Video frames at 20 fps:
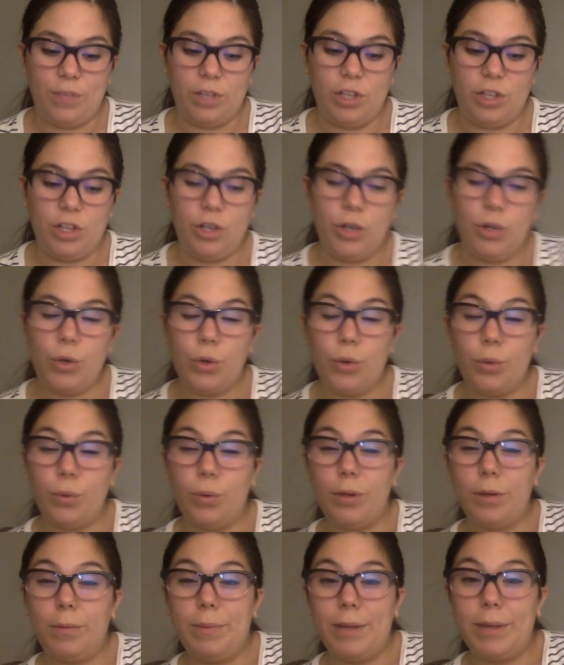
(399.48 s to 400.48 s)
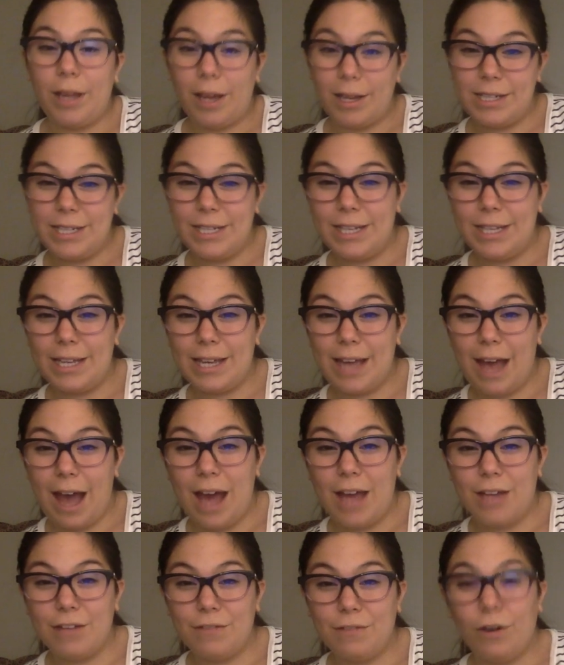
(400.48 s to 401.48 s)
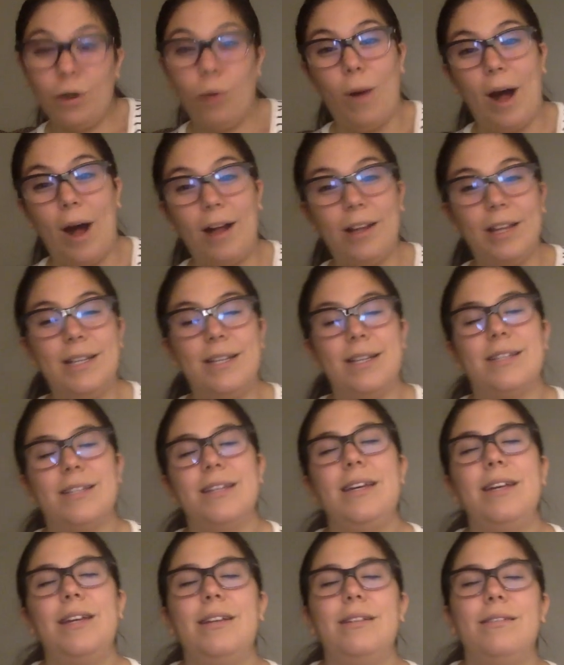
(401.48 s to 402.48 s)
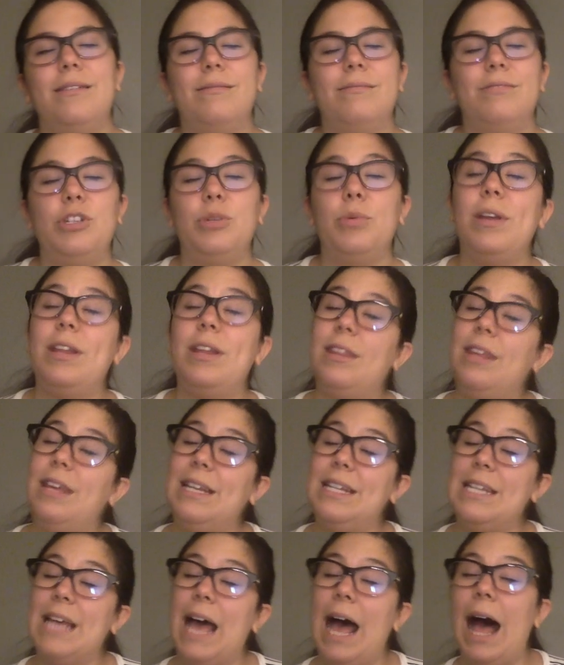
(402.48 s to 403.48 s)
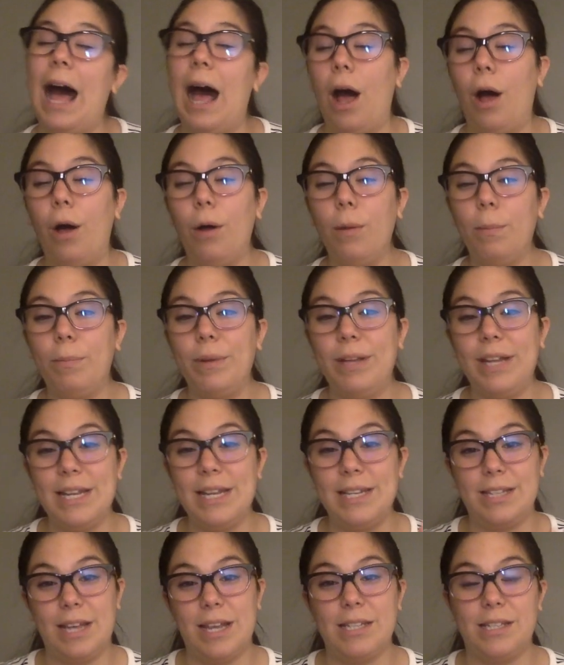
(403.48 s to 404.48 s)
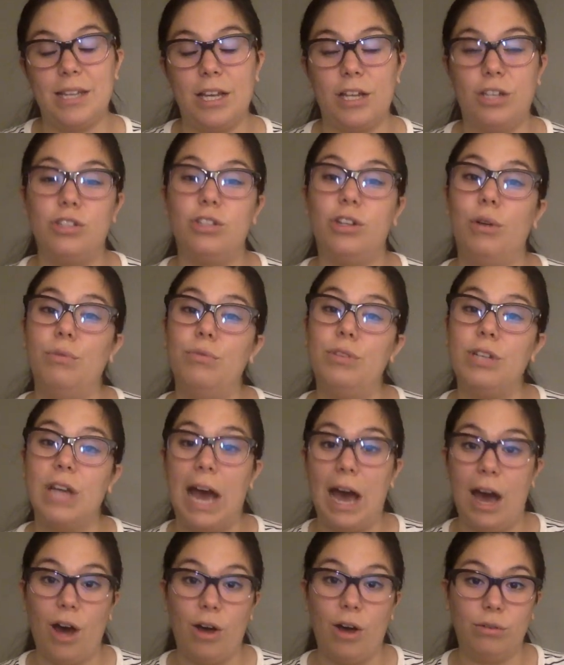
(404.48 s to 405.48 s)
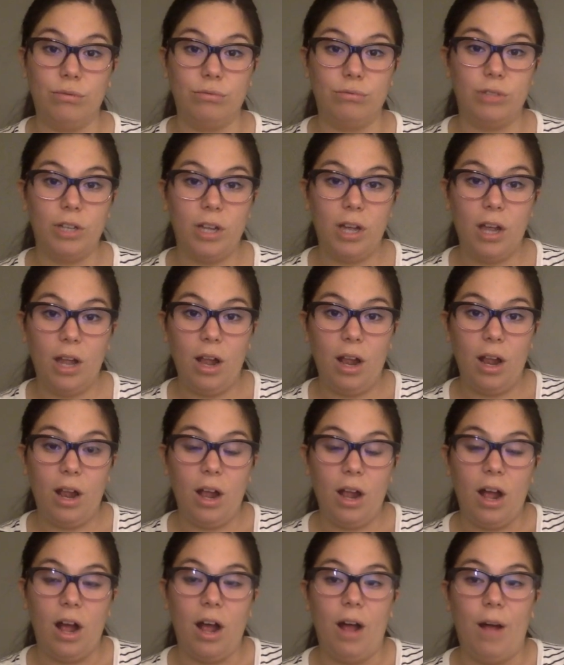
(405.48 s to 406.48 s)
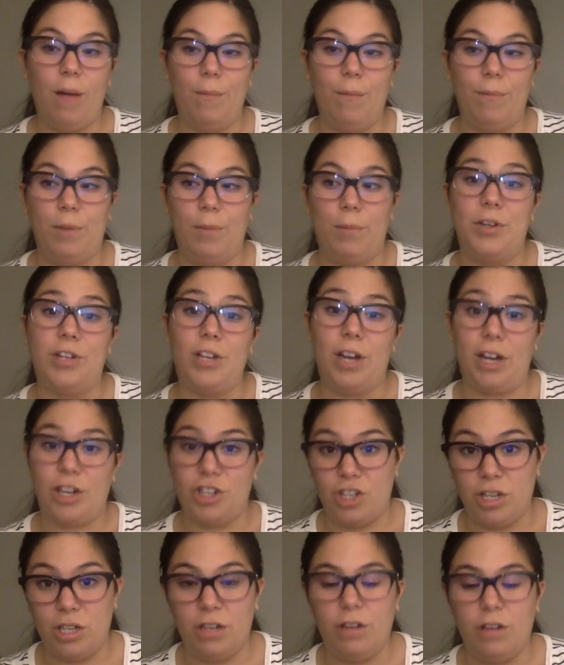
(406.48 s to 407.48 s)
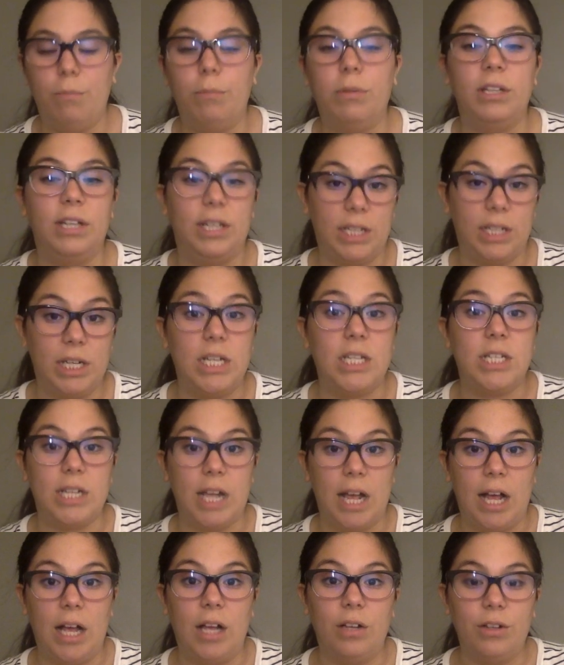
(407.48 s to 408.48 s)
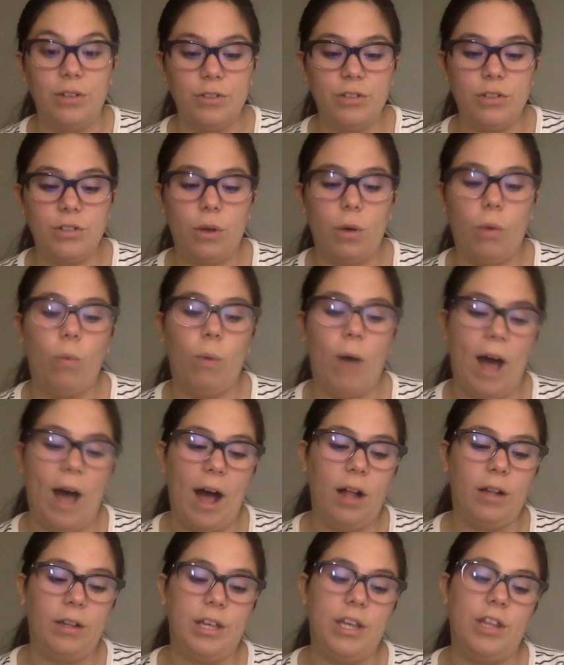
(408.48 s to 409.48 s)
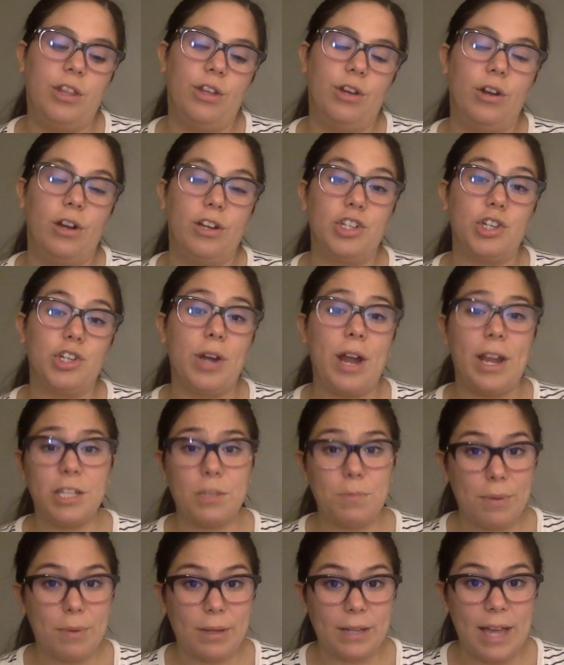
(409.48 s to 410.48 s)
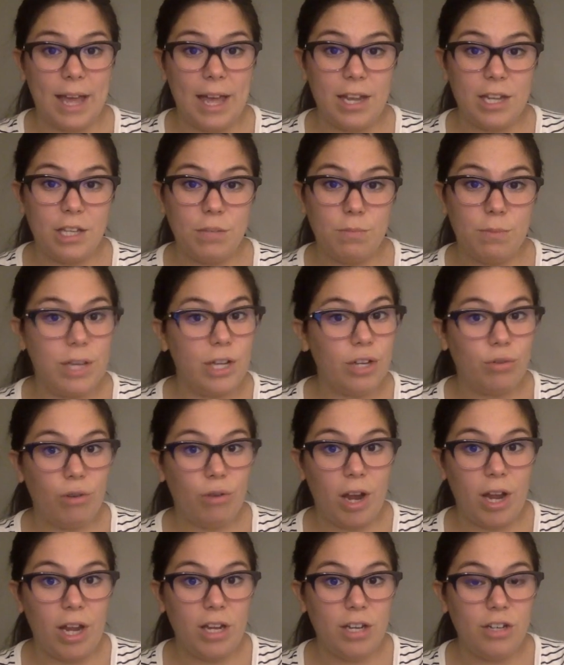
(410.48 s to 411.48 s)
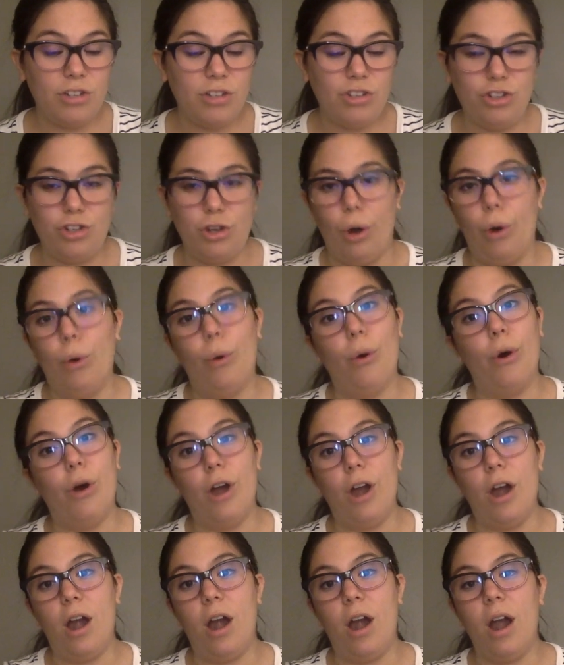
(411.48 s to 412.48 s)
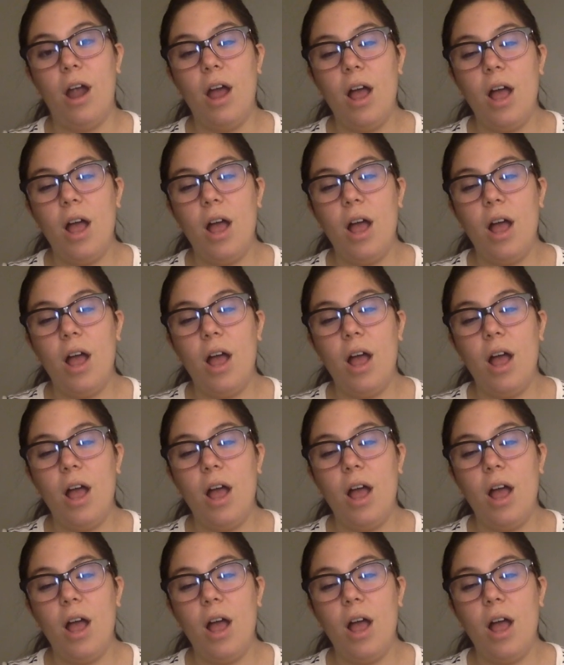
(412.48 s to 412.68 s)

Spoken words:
you will be on TKIs for a while. It doesn't do anything to help, but it does slow down the production of malignant cells while either a transplant is being arranged, or